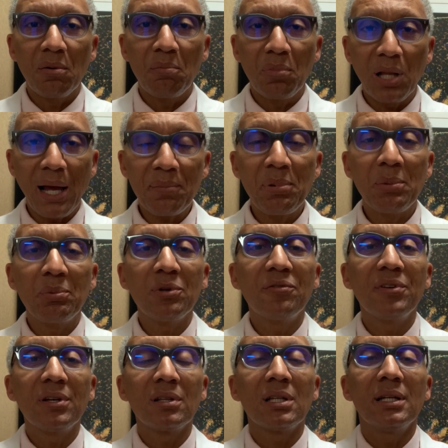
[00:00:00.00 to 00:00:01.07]
black people
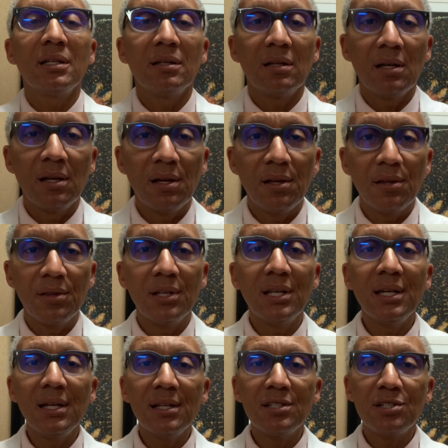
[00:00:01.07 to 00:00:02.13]
feeling the
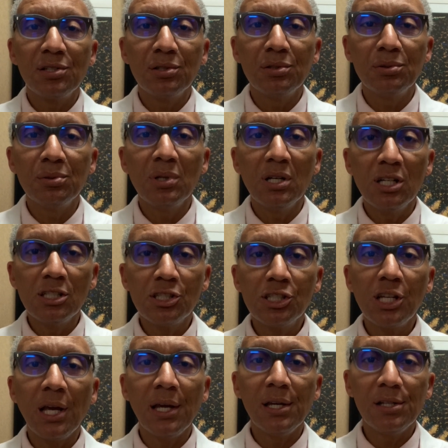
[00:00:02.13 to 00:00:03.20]
need to
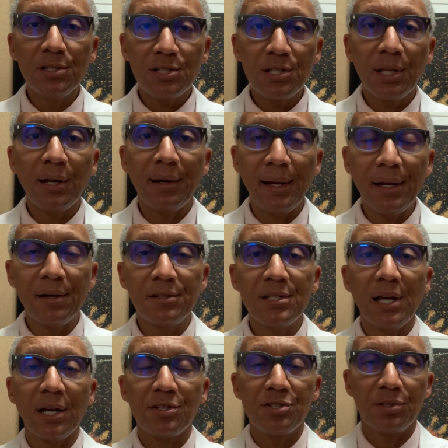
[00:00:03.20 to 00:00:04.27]
change their hair
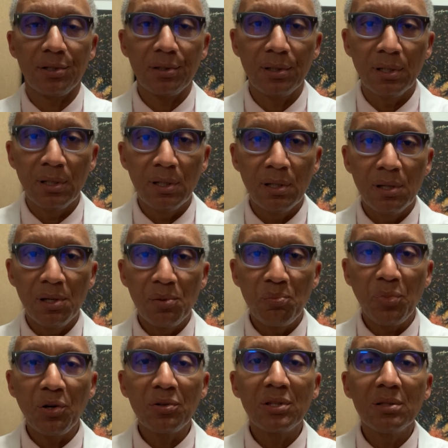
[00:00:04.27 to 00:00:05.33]
texture,
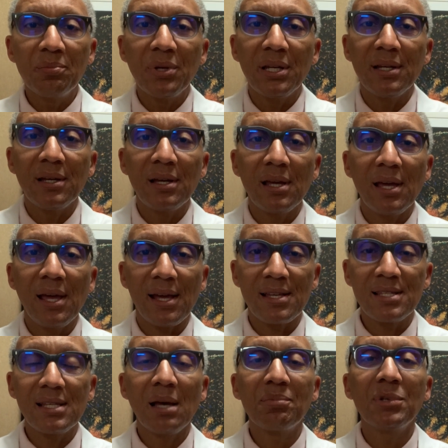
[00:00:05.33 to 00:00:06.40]
both to be
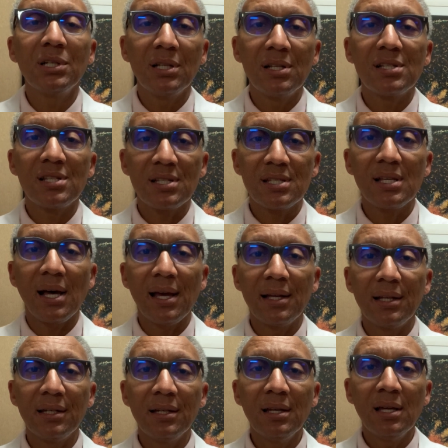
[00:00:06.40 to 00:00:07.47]
accepted in
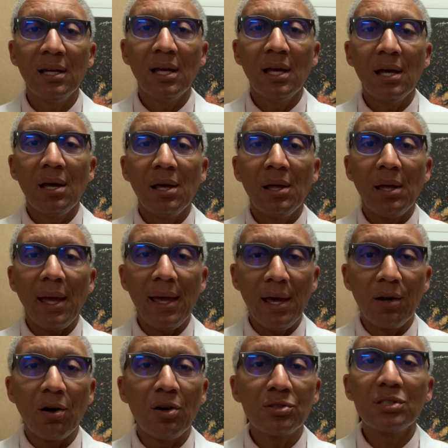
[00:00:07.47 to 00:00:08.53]
society
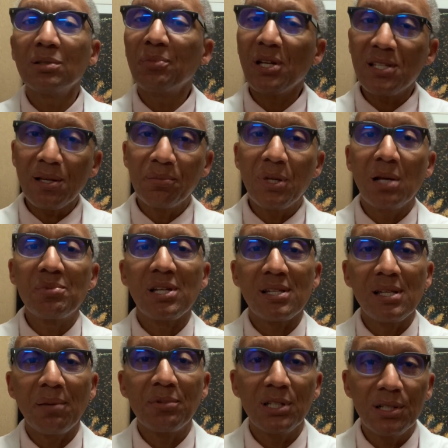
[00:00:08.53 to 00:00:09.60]
and also to be sometimes
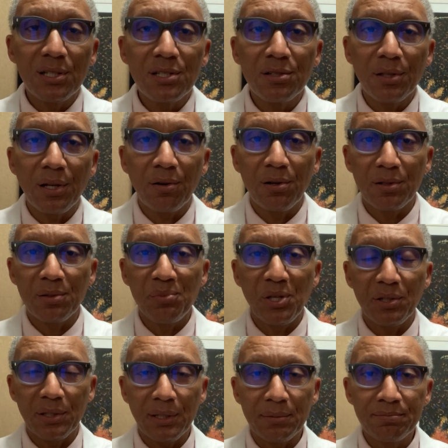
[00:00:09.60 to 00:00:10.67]
accepted into their own
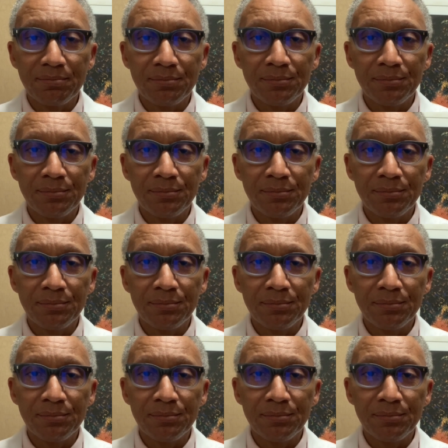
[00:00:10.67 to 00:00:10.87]
community.